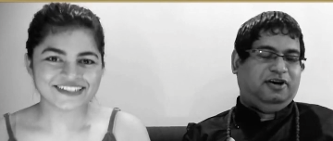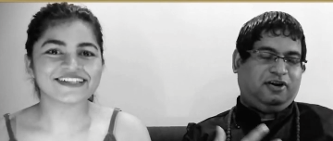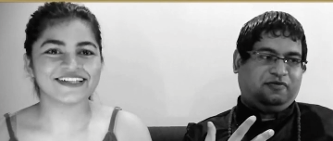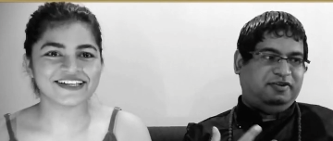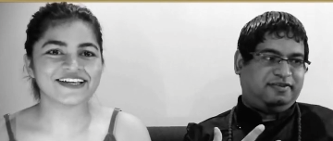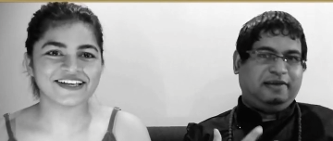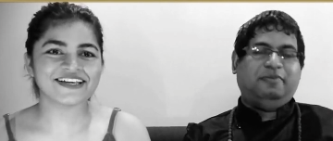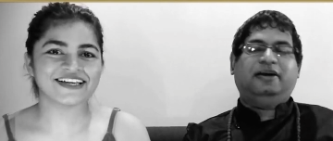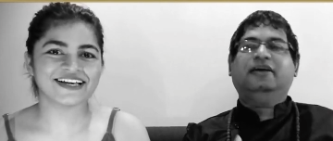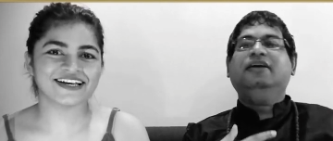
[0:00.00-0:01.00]
Speaker 1: the world,
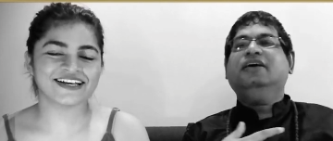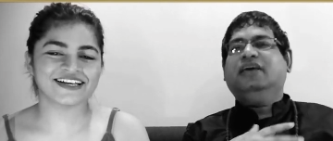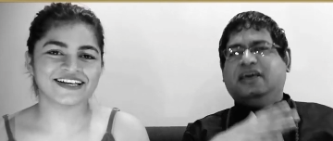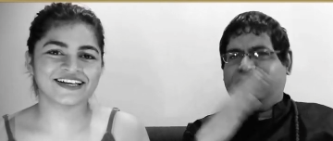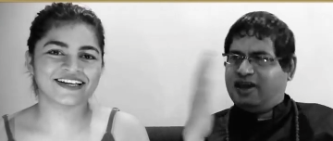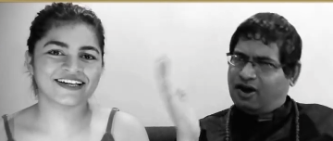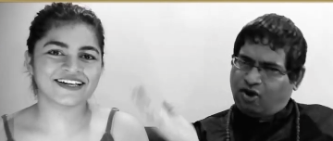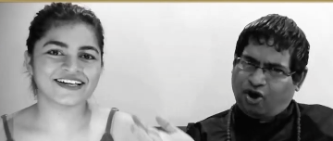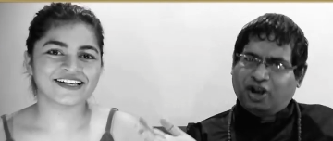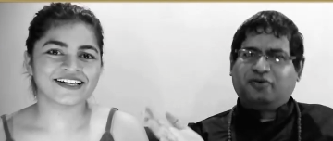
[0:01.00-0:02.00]
obviously. But yeah. if,
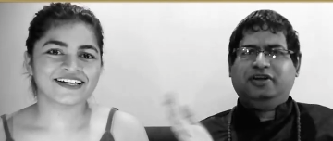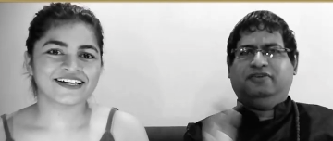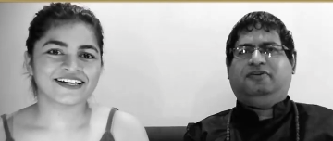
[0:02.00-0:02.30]
all over